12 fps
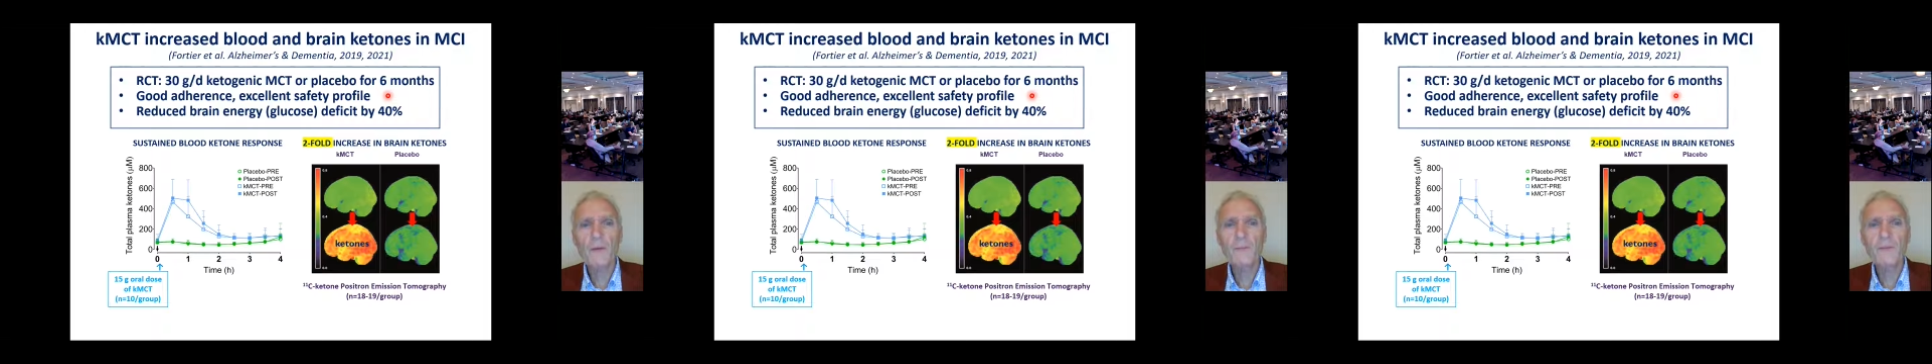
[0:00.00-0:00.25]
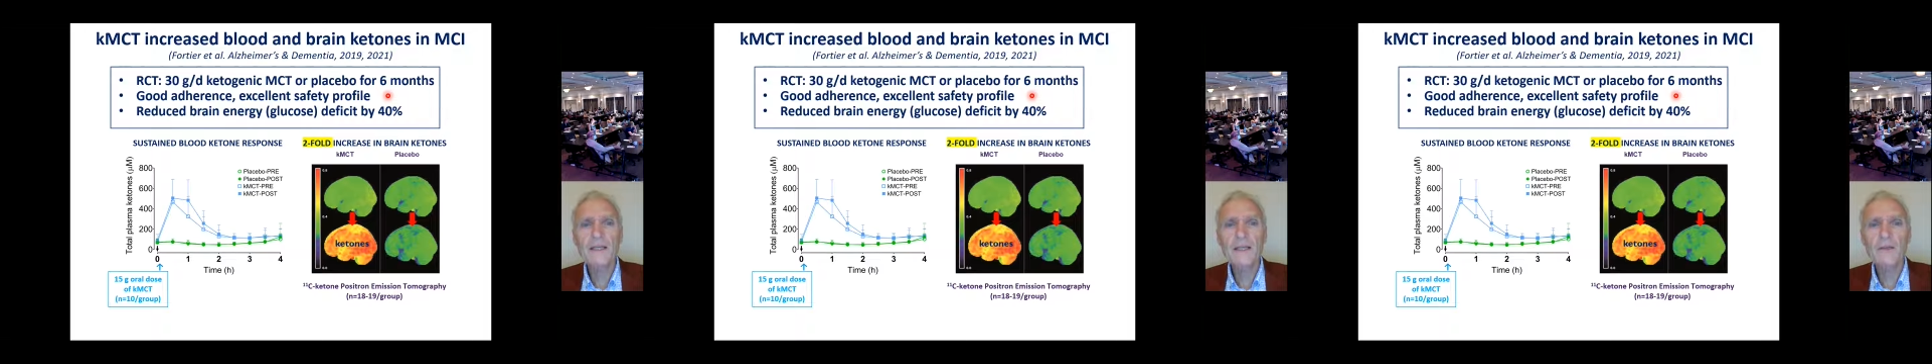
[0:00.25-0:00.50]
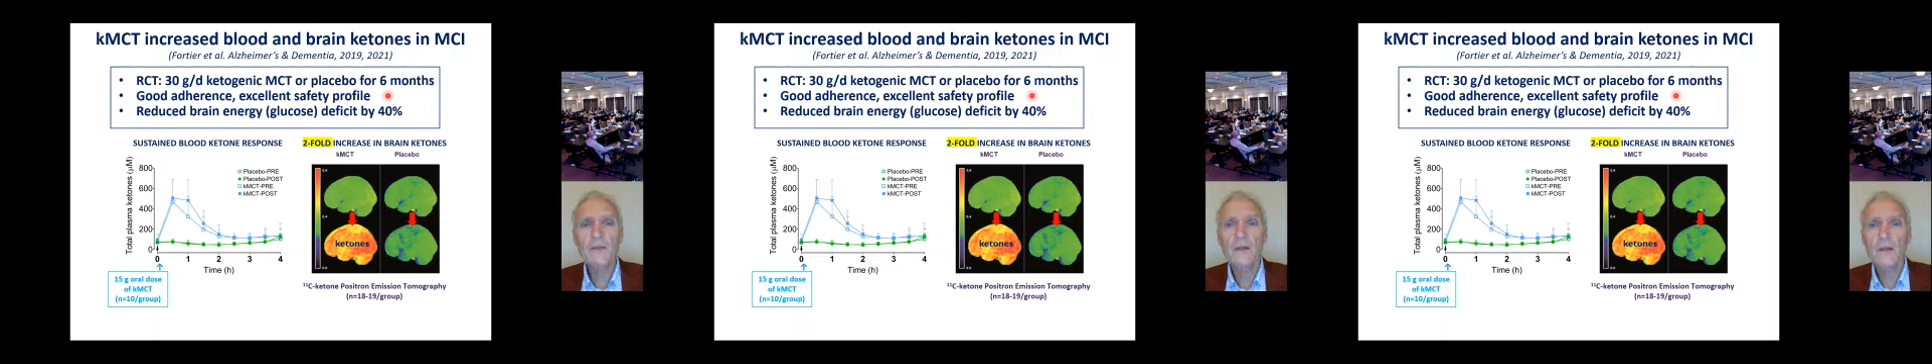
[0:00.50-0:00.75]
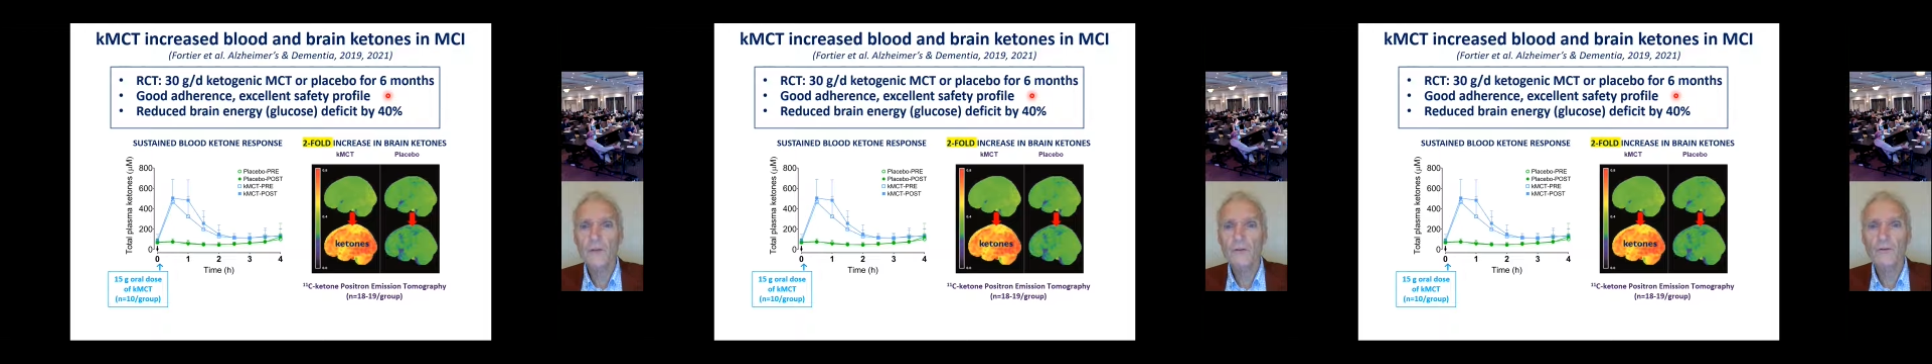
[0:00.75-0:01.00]

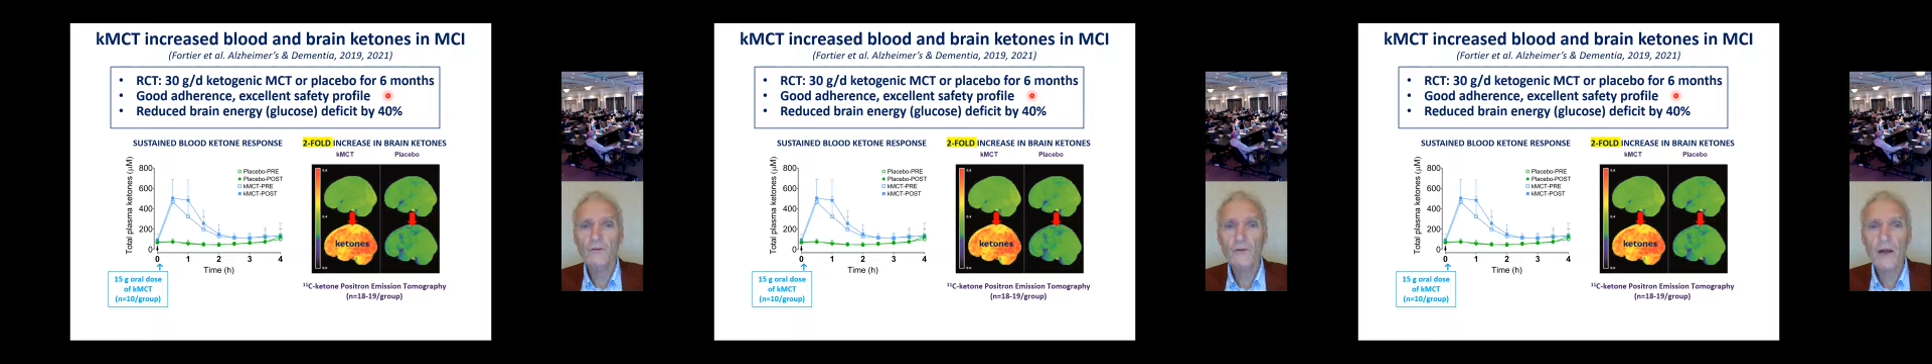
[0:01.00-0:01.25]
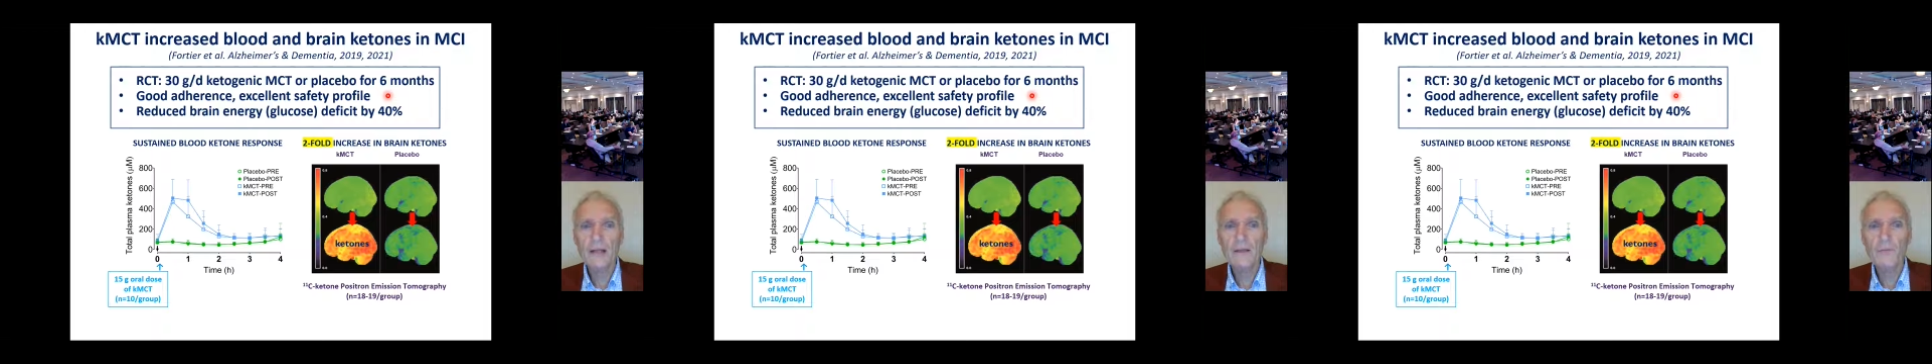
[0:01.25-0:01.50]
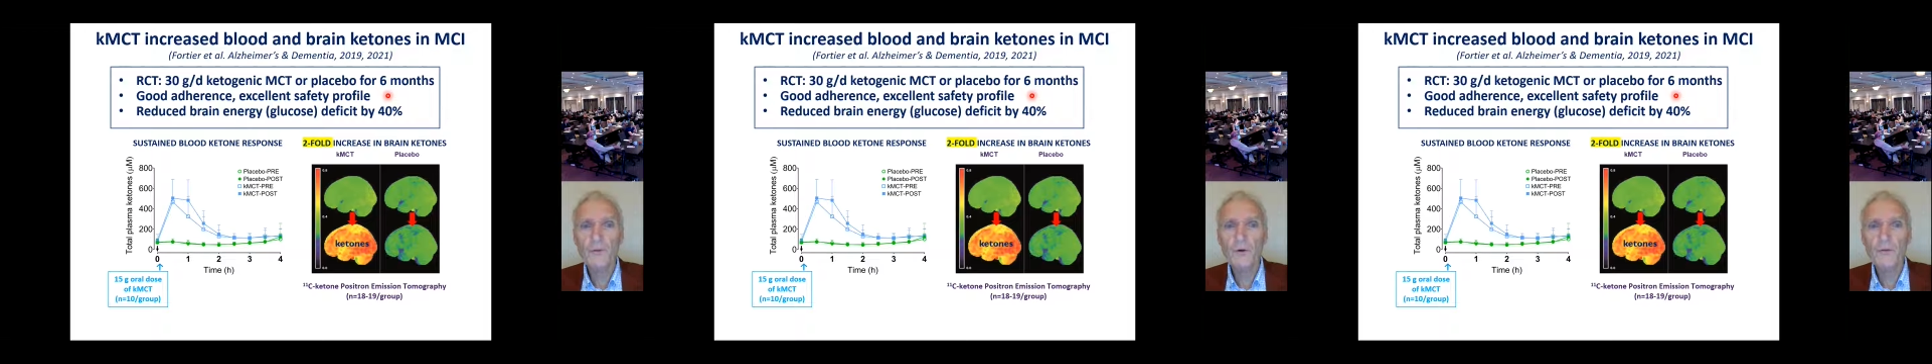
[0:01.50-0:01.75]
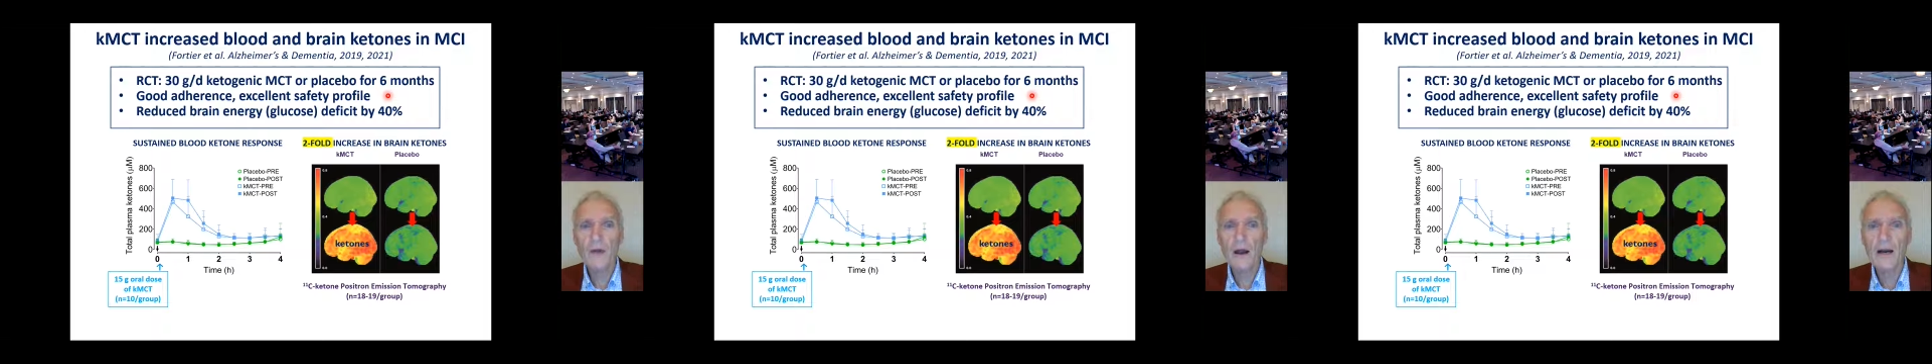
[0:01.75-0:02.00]
completed the trial in
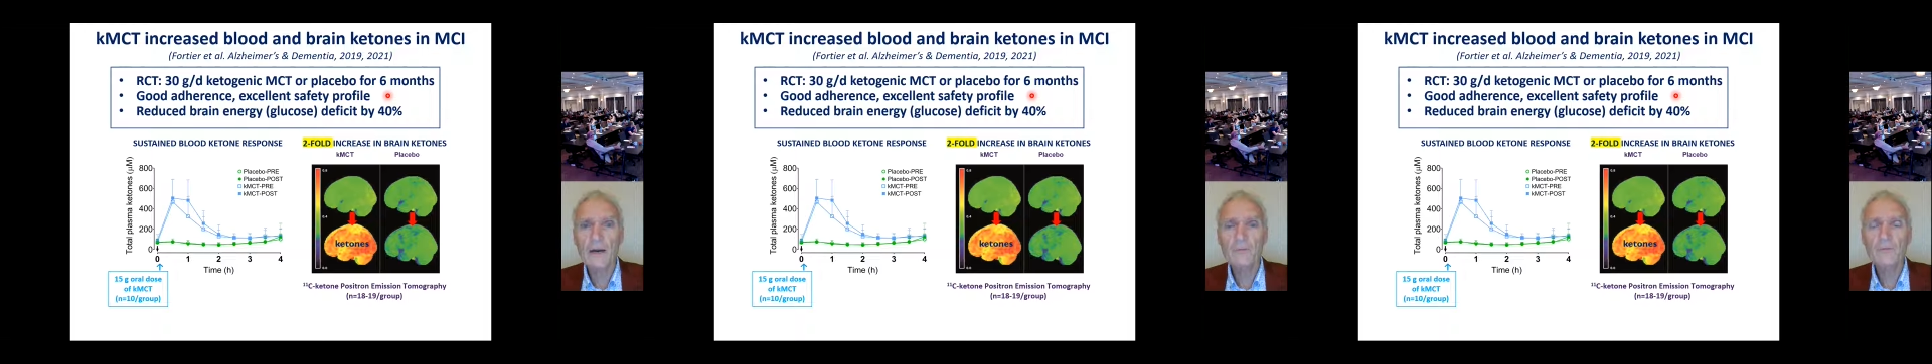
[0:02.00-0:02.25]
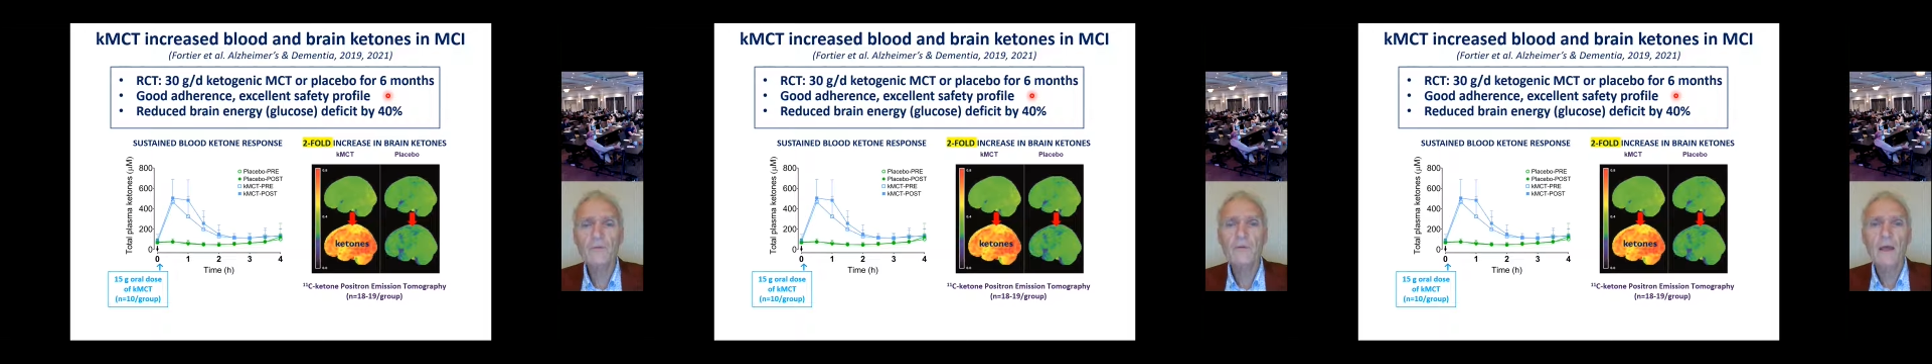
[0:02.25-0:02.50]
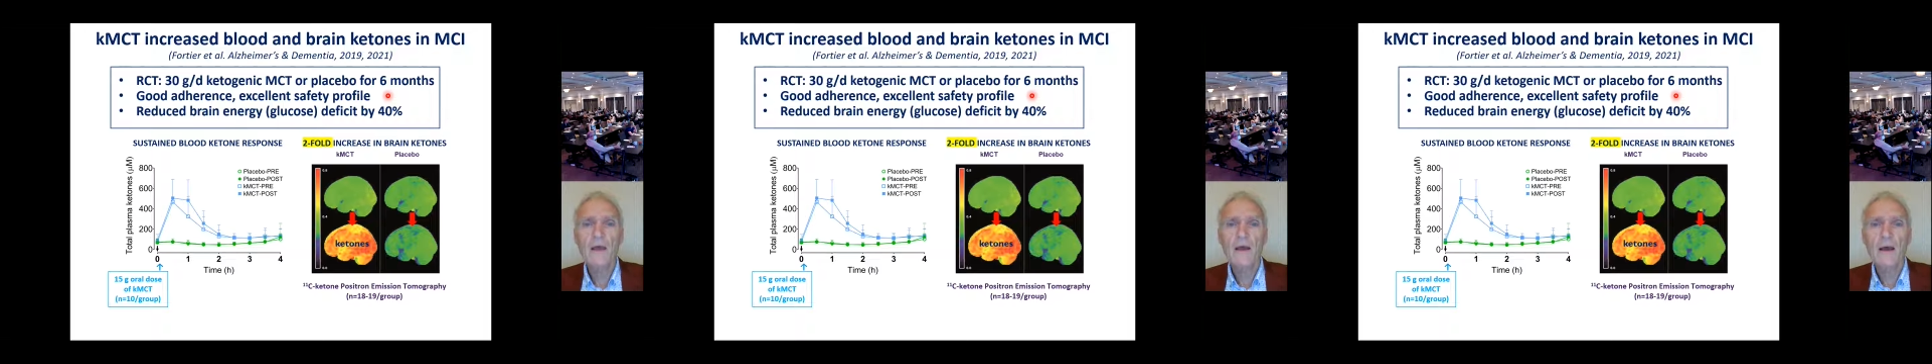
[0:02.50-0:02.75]
both arms.